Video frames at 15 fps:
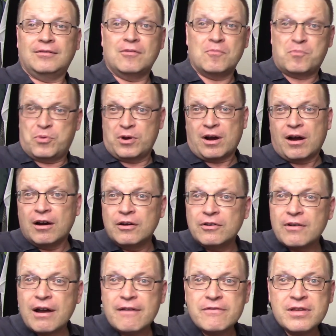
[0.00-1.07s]
put a hard
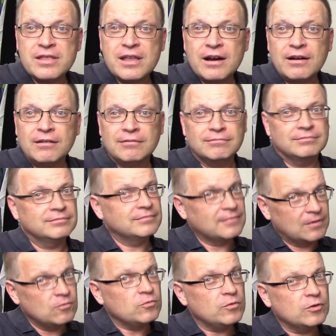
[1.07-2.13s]
drive in there?
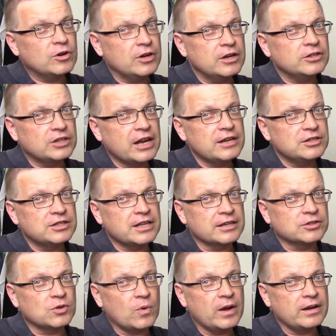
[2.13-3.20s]
Well, could have changed
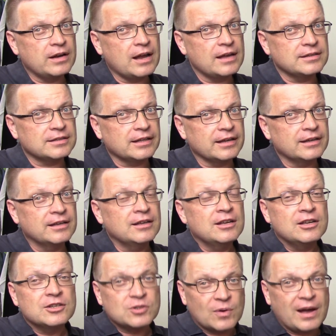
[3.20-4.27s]
things quite nicely.
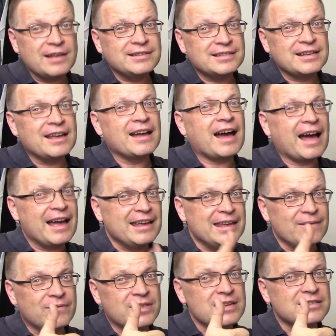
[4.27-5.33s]
So I'd say I
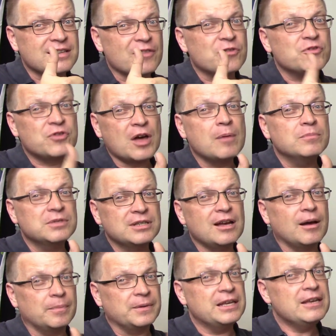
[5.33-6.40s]
give this a thumbs
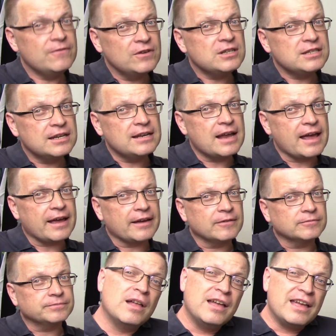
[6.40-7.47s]
up, even today.
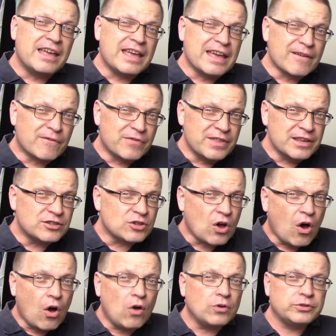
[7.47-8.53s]
If this
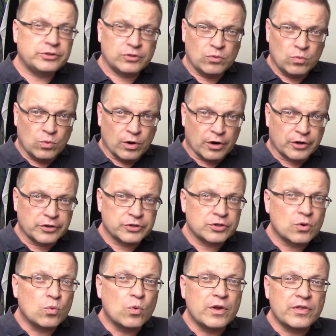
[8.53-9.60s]
also
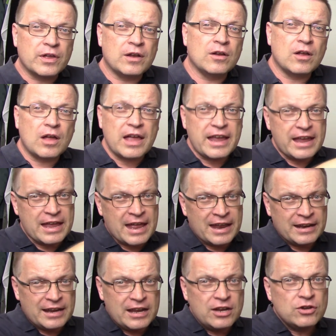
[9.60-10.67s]
works with
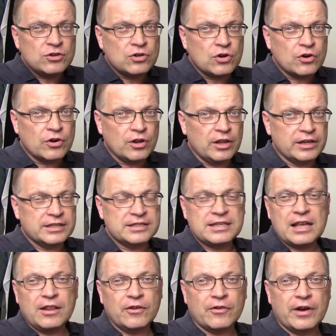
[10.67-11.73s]
an internal
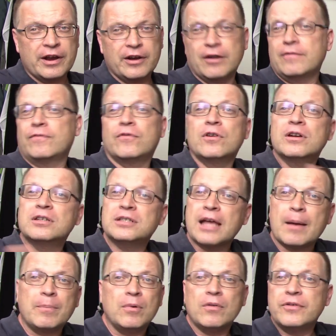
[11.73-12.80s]
accelerator, for
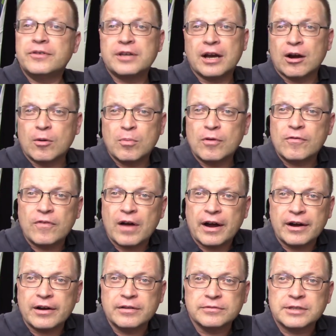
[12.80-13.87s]
example, the Terrible
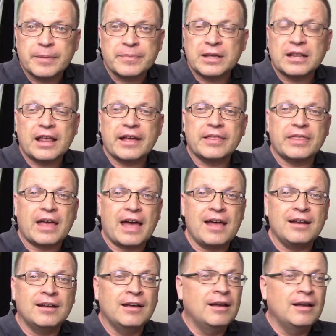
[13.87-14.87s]
Fire, something like that,